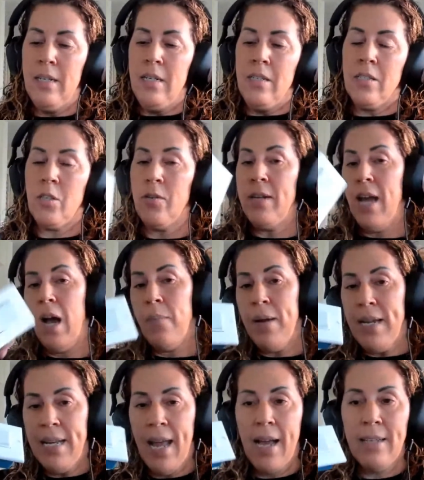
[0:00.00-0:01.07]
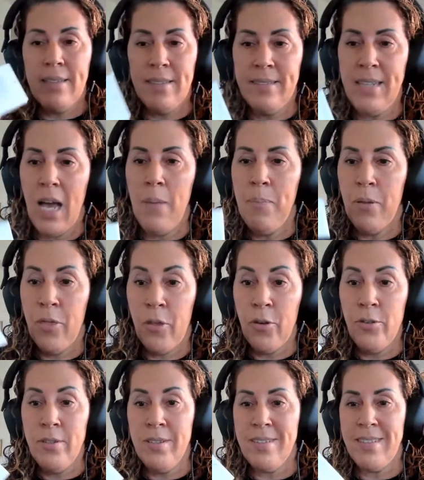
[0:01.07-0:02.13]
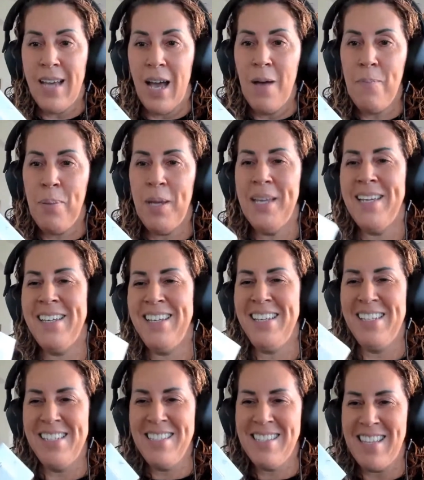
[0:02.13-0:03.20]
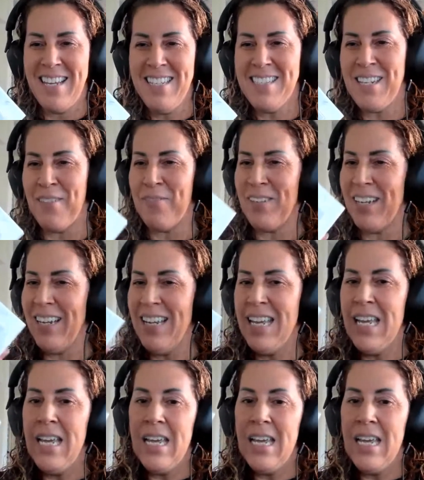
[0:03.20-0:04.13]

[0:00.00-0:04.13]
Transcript: So now my next step, third step is, thanks Stephanie,